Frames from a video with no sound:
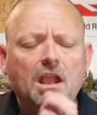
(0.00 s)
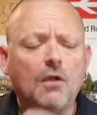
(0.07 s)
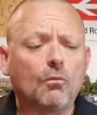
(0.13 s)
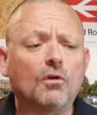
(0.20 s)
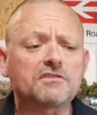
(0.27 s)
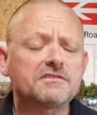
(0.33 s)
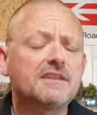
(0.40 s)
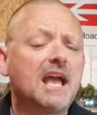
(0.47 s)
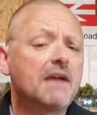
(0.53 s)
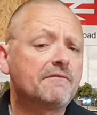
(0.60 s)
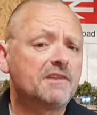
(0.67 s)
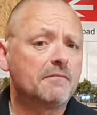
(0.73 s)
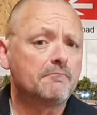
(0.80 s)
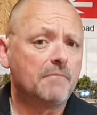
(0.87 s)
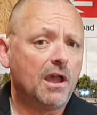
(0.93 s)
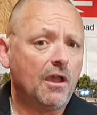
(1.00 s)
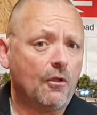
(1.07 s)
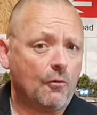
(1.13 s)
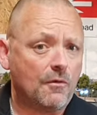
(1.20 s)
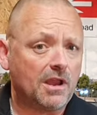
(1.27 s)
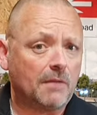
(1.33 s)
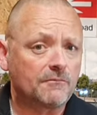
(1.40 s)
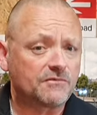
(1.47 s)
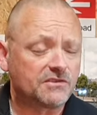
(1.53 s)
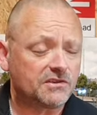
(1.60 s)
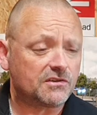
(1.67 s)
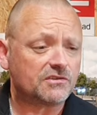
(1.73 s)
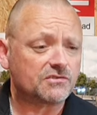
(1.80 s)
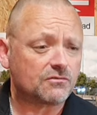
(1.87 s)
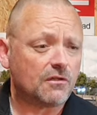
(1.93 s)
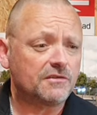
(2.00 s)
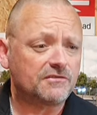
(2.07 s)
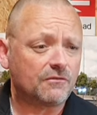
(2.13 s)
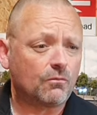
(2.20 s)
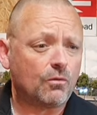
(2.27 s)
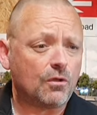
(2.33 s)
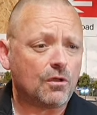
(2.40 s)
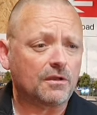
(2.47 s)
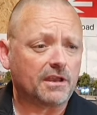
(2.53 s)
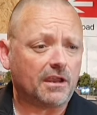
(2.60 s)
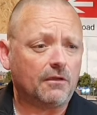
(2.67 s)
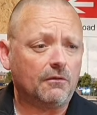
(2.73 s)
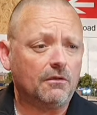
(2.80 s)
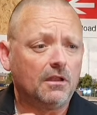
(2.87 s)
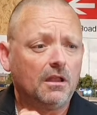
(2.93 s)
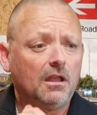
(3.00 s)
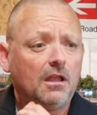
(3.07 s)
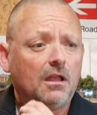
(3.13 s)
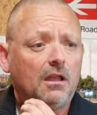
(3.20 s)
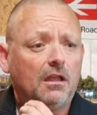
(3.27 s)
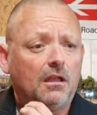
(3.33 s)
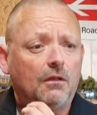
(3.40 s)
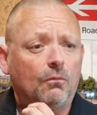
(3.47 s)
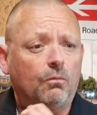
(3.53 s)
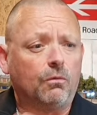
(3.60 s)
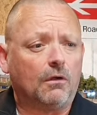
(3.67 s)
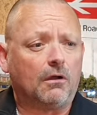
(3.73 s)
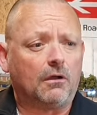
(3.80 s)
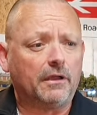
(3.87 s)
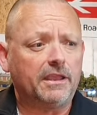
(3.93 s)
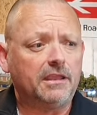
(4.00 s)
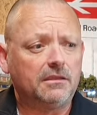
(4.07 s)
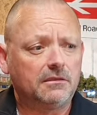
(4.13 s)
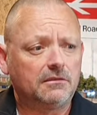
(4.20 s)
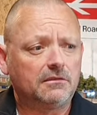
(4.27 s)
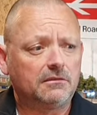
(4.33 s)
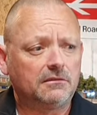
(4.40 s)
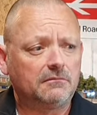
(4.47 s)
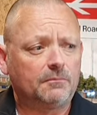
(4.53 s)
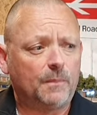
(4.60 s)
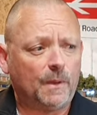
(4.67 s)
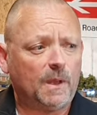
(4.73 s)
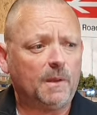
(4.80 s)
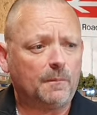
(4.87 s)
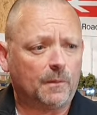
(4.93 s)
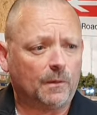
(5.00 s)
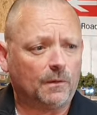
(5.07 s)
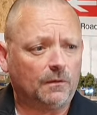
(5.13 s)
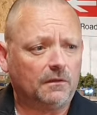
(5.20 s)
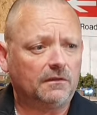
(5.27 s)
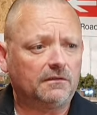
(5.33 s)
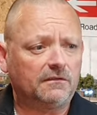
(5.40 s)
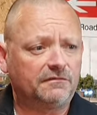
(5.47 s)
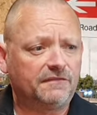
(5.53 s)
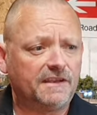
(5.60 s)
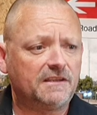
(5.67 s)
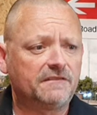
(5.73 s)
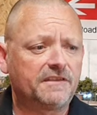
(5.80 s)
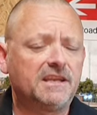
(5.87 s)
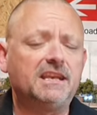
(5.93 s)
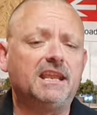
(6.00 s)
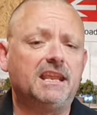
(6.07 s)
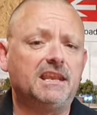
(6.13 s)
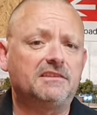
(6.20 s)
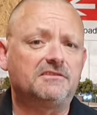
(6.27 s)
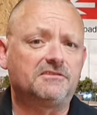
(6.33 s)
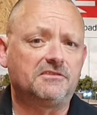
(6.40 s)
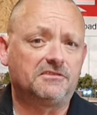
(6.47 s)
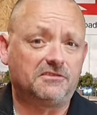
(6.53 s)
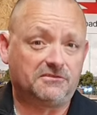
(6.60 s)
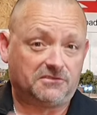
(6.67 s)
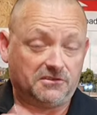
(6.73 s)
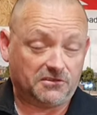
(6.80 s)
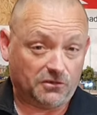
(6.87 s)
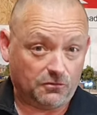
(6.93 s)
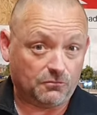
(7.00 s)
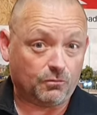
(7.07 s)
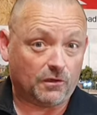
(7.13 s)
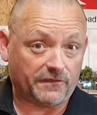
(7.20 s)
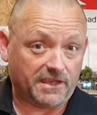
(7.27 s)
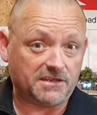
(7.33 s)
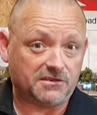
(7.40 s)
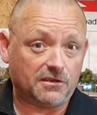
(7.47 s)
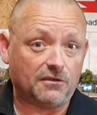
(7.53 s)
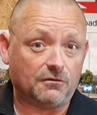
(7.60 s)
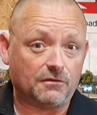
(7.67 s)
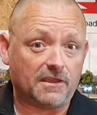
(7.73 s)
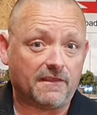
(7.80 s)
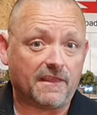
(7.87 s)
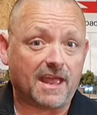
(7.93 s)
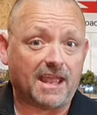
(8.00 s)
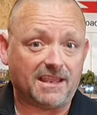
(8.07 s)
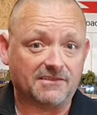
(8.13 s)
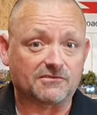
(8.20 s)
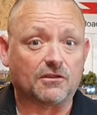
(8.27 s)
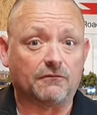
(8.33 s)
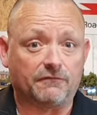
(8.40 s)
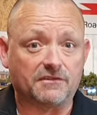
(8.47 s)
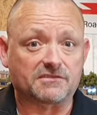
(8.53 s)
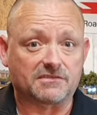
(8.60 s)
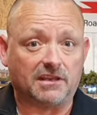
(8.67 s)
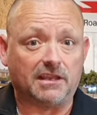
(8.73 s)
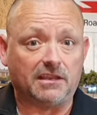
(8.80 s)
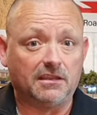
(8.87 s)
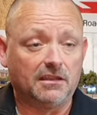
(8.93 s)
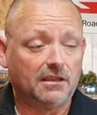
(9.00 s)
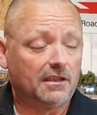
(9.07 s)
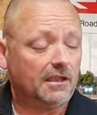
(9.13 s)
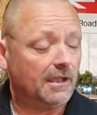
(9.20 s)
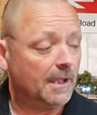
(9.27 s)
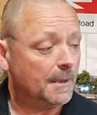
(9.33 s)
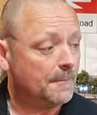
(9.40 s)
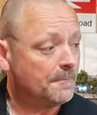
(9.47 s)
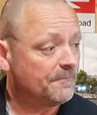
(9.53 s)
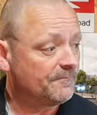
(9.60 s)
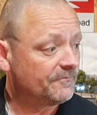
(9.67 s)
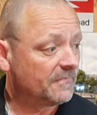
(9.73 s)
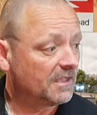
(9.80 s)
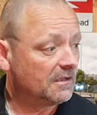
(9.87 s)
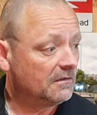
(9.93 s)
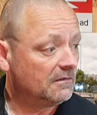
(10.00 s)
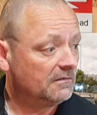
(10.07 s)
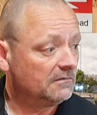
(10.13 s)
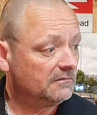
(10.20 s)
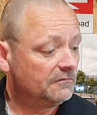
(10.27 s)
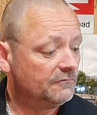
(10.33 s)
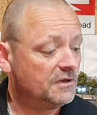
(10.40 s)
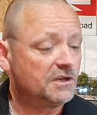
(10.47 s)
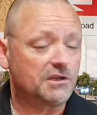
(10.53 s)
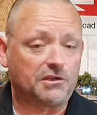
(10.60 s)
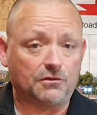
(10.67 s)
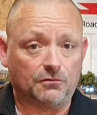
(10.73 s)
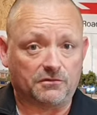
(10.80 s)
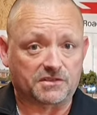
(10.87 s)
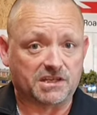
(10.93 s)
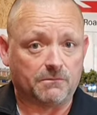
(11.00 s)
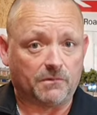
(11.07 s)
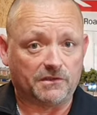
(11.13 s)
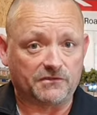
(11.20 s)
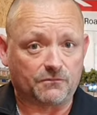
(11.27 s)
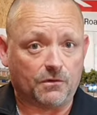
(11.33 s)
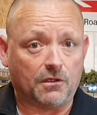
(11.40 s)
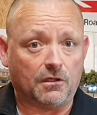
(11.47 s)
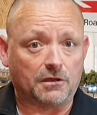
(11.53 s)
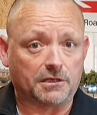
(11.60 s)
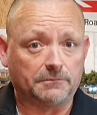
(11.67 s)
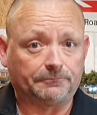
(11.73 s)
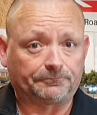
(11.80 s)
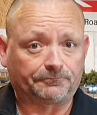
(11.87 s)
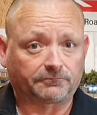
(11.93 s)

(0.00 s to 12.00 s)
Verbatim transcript: I wasn't having a moan. I'm just trying to work out why people feel the need to, to do what they do. And that is obviously um, ridicule someone's work.